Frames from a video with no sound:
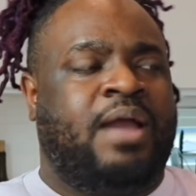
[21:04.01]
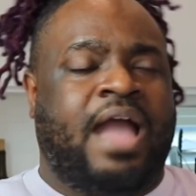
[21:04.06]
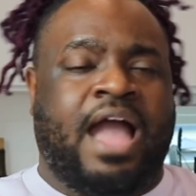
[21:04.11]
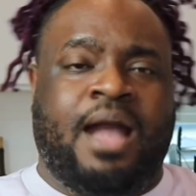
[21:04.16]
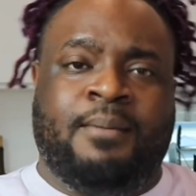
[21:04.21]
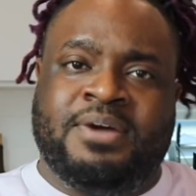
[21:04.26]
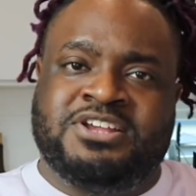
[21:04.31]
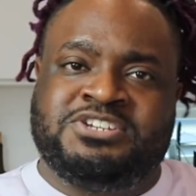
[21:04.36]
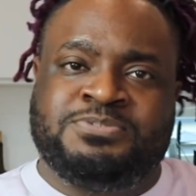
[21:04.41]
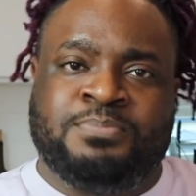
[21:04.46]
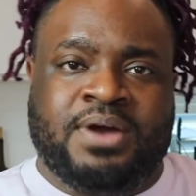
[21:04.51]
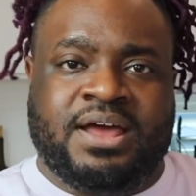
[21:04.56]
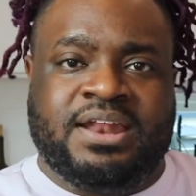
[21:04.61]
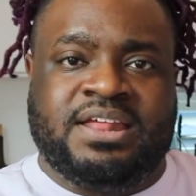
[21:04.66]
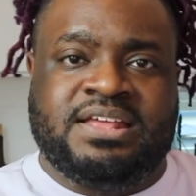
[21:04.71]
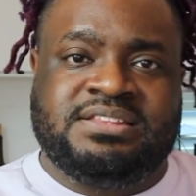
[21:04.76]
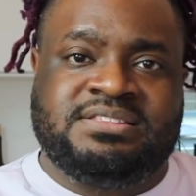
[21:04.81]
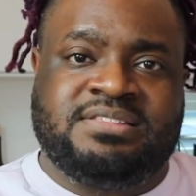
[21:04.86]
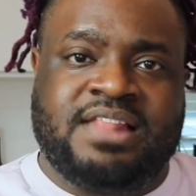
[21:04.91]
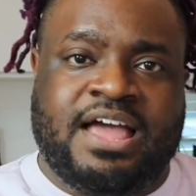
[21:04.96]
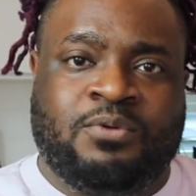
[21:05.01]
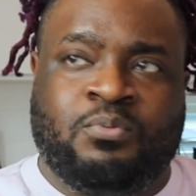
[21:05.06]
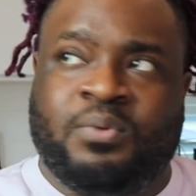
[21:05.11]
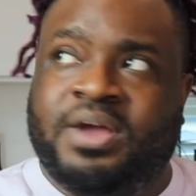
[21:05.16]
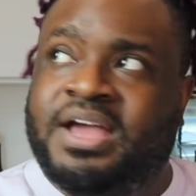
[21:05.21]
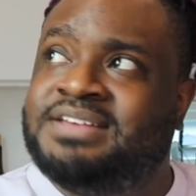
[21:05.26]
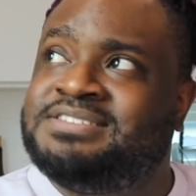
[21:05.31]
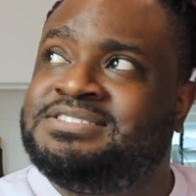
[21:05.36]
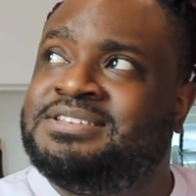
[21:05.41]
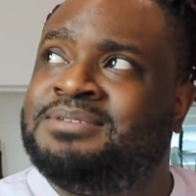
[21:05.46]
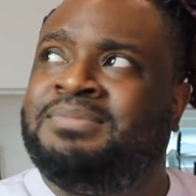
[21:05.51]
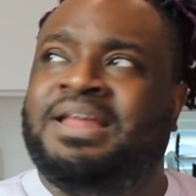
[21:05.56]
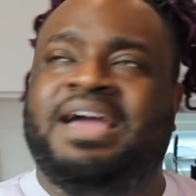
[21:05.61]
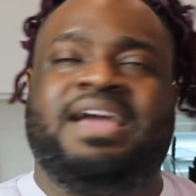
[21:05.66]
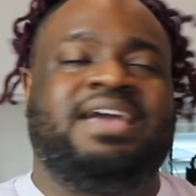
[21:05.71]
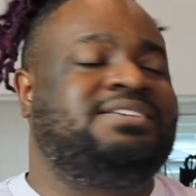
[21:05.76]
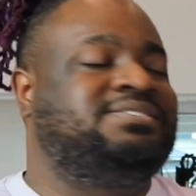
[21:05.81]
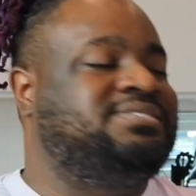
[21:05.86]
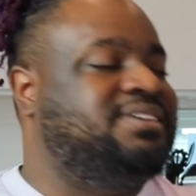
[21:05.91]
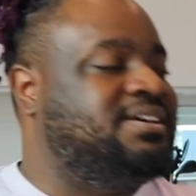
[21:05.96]
how much money, like, ransom?
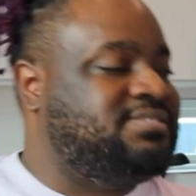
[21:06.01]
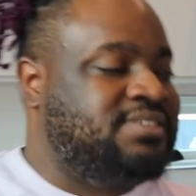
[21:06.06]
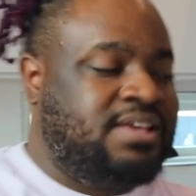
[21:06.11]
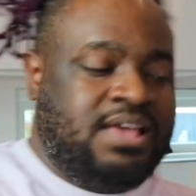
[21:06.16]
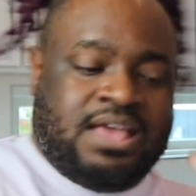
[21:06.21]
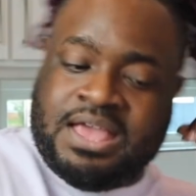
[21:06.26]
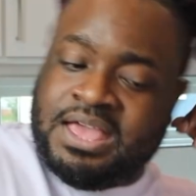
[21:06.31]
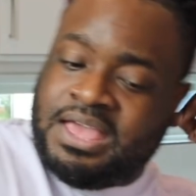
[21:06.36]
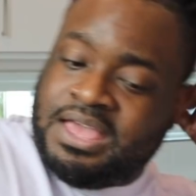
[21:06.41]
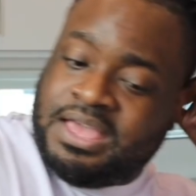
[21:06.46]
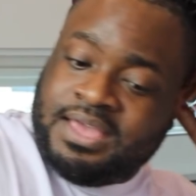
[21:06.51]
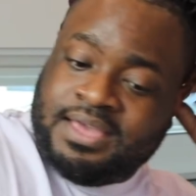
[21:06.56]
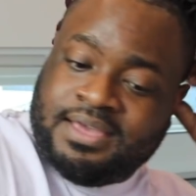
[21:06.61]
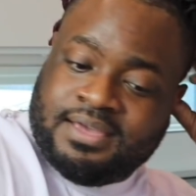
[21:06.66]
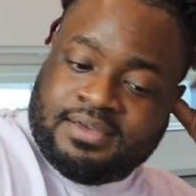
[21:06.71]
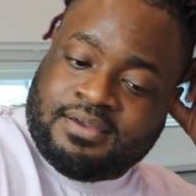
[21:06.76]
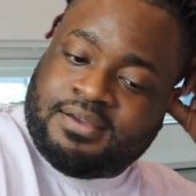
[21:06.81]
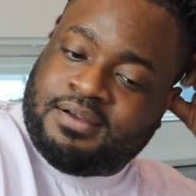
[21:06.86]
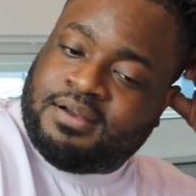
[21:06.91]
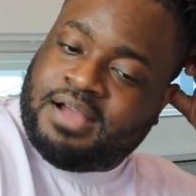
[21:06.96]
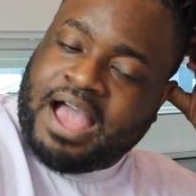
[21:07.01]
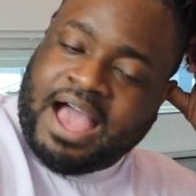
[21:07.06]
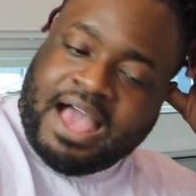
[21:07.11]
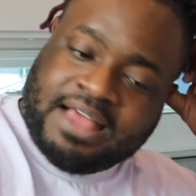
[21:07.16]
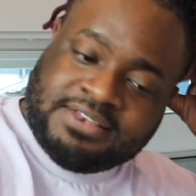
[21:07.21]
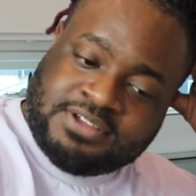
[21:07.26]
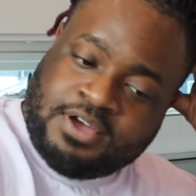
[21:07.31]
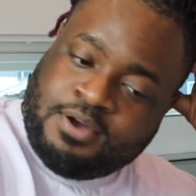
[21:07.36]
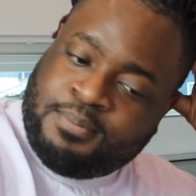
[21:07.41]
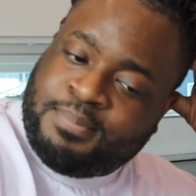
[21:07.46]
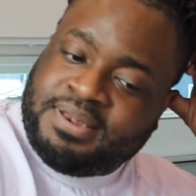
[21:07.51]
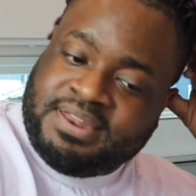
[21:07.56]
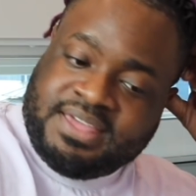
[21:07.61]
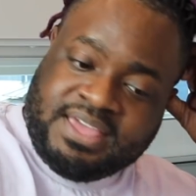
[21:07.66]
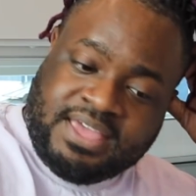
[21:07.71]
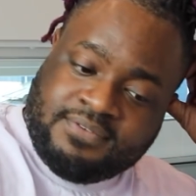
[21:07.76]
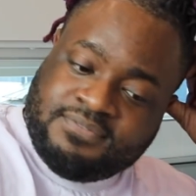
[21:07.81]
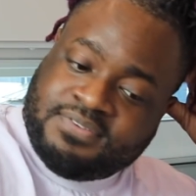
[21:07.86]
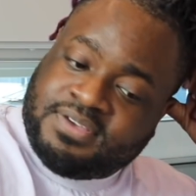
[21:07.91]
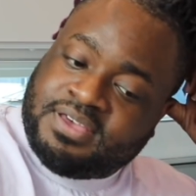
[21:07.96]
Like, it's just, girl, I don't
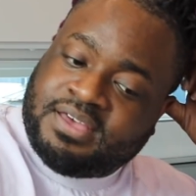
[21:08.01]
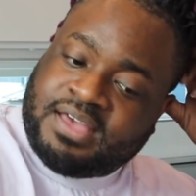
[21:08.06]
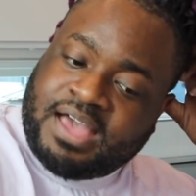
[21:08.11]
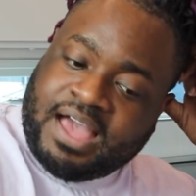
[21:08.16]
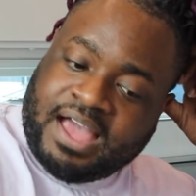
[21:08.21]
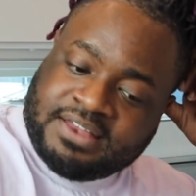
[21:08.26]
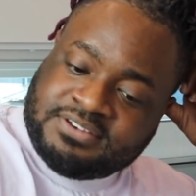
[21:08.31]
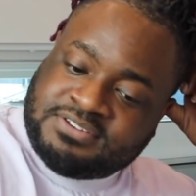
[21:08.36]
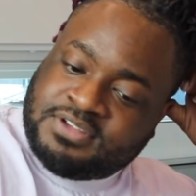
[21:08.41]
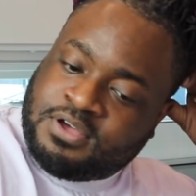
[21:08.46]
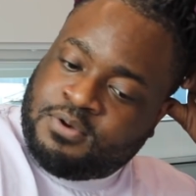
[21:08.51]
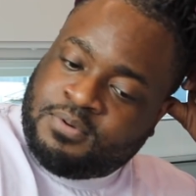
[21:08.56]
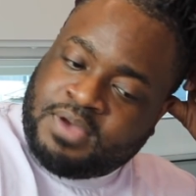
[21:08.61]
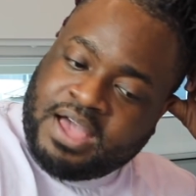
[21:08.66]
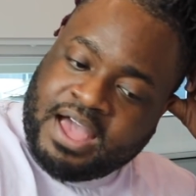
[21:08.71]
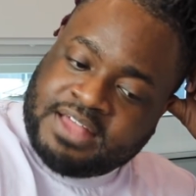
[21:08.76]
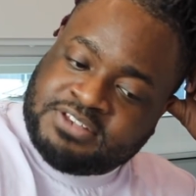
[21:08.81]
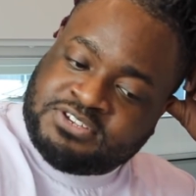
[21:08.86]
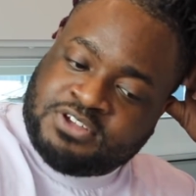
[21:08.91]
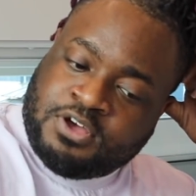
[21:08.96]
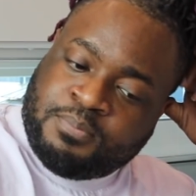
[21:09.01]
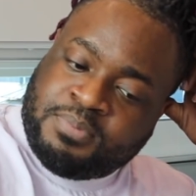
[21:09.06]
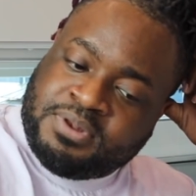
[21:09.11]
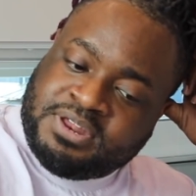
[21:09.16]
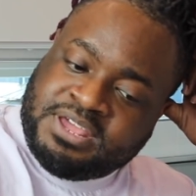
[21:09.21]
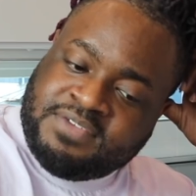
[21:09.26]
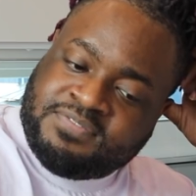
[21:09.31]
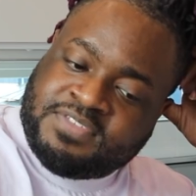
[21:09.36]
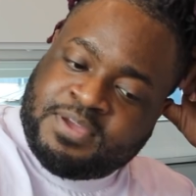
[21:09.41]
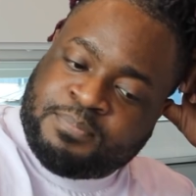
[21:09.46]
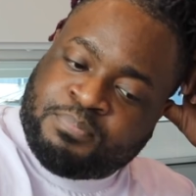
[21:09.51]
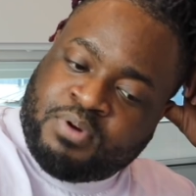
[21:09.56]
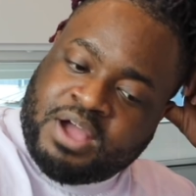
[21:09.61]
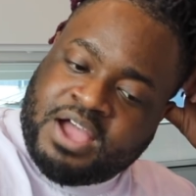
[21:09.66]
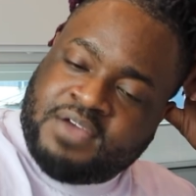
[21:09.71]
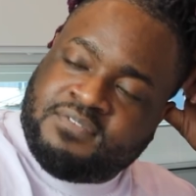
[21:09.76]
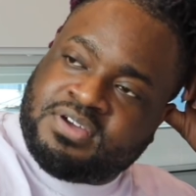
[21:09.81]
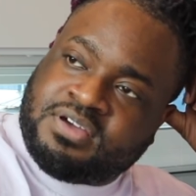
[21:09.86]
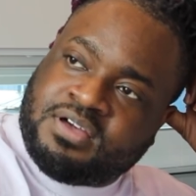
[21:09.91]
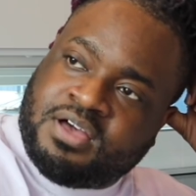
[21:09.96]
believe it. I don't believe that
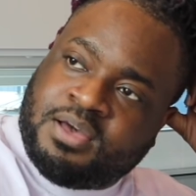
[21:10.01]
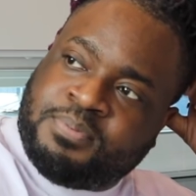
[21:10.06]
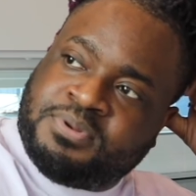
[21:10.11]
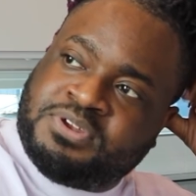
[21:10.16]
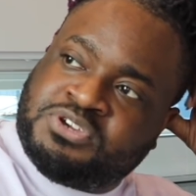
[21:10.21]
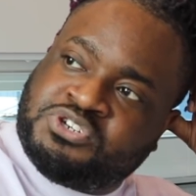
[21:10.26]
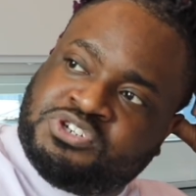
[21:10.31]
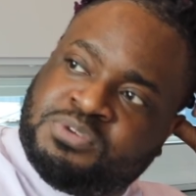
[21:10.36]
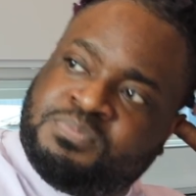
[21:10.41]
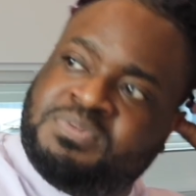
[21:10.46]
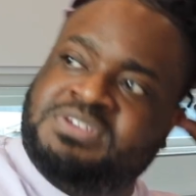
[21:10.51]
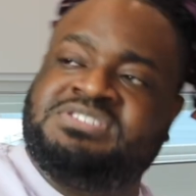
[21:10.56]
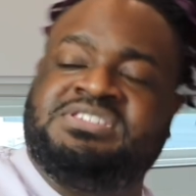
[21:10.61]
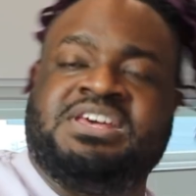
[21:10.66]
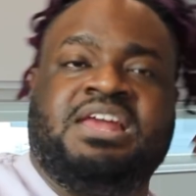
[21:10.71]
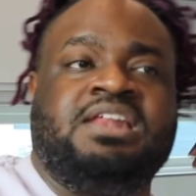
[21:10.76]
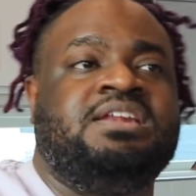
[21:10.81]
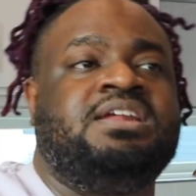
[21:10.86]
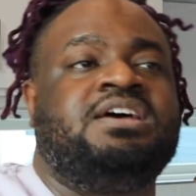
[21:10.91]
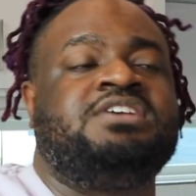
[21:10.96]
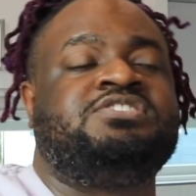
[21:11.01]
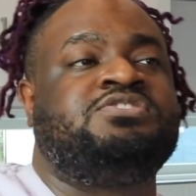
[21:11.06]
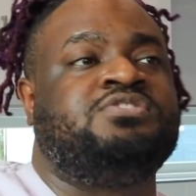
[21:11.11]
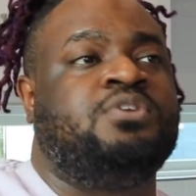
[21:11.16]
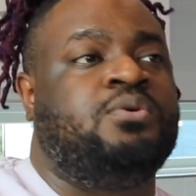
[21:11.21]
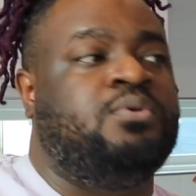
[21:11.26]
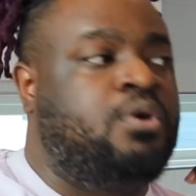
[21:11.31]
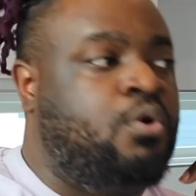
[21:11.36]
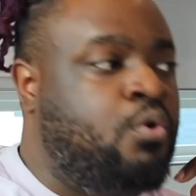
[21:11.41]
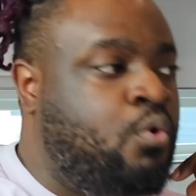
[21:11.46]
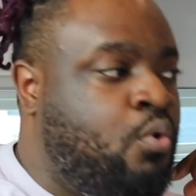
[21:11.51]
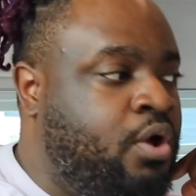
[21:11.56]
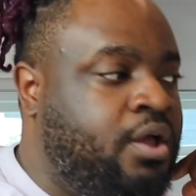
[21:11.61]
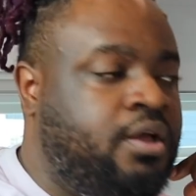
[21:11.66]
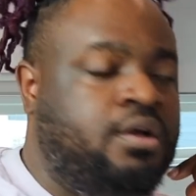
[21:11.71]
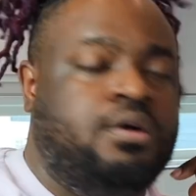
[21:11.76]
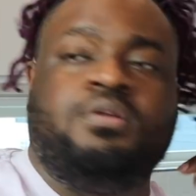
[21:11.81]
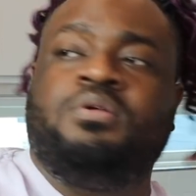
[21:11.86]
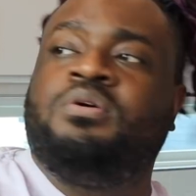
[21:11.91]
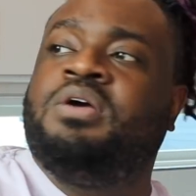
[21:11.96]
private companies should be selling us no
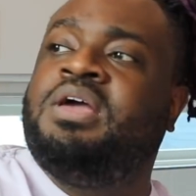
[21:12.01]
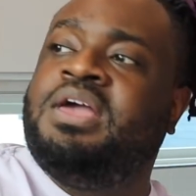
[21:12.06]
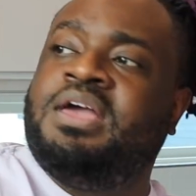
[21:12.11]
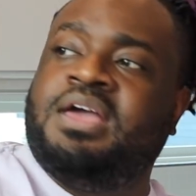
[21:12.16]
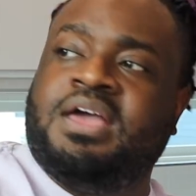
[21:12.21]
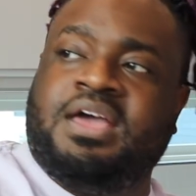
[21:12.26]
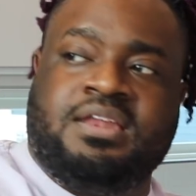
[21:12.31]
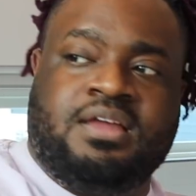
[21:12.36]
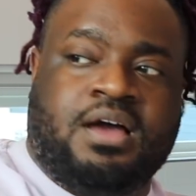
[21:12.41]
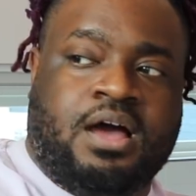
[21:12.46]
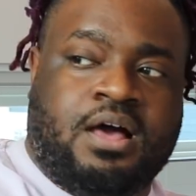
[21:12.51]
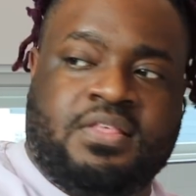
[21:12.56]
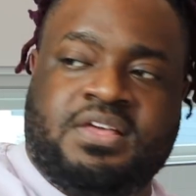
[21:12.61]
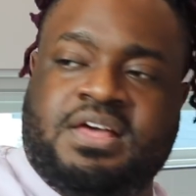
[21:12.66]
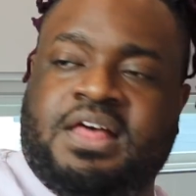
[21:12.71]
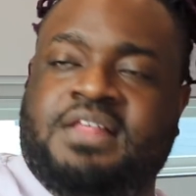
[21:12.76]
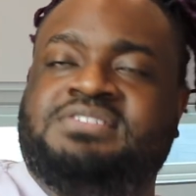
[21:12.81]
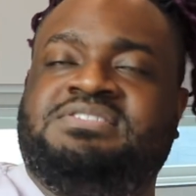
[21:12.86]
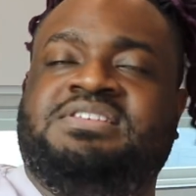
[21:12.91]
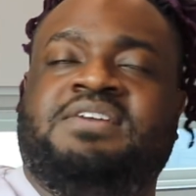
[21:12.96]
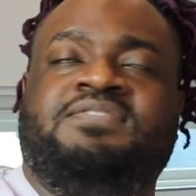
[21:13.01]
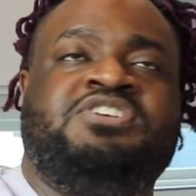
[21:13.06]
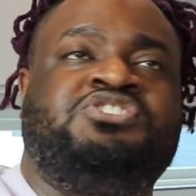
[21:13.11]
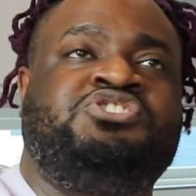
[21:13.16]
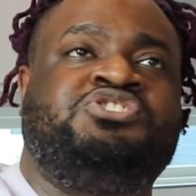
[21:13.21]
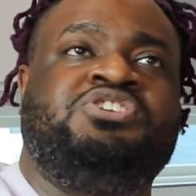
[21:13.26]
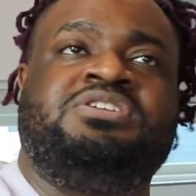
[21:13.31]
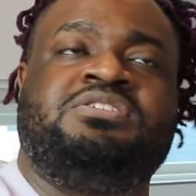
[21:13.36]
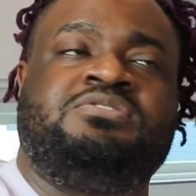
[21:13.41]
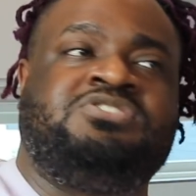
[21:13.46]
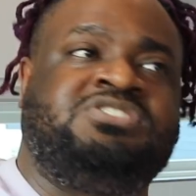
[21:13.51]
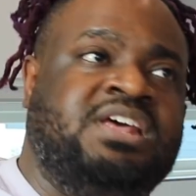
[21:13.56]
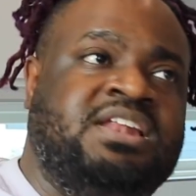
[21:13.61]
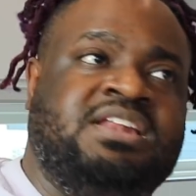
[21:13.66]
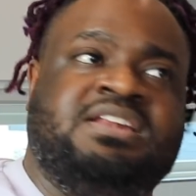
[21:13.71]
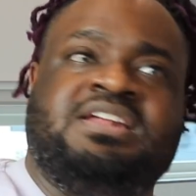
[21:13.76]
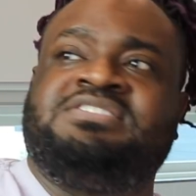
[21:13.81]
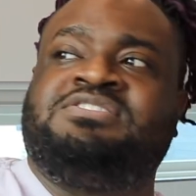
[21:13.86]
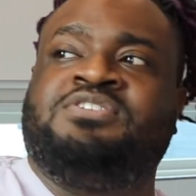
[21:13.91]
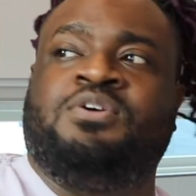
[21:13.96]
oil and all the other stuff. It shouldn't be
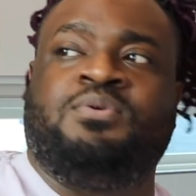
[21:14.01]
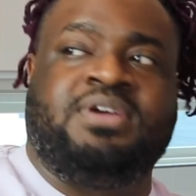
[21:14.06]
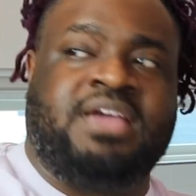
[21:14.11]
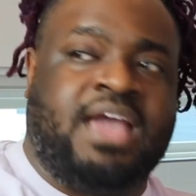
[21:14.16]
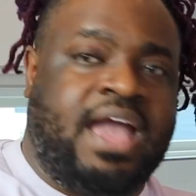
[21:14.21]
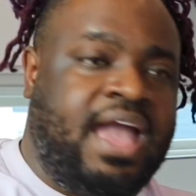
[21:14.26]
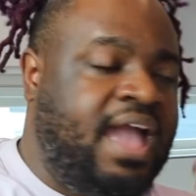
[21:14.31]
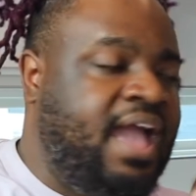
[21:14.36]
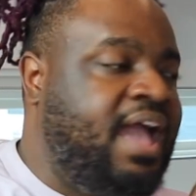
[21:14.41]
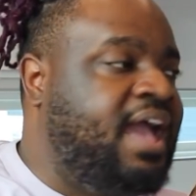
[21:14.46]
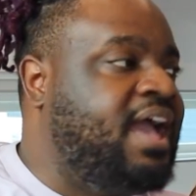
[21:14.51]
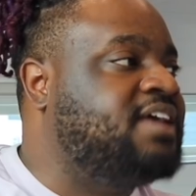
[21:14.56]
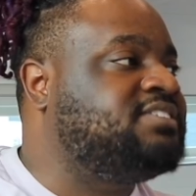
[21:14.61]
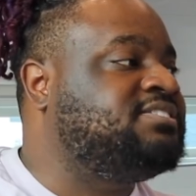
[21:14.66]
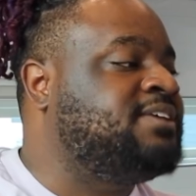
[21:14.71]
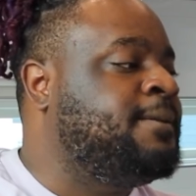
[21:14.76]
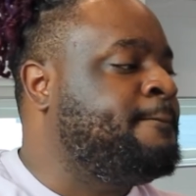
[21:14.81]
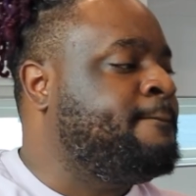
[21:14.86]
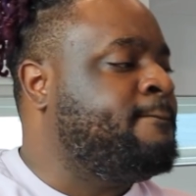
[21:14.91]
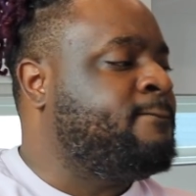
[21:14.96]
selling us no gas.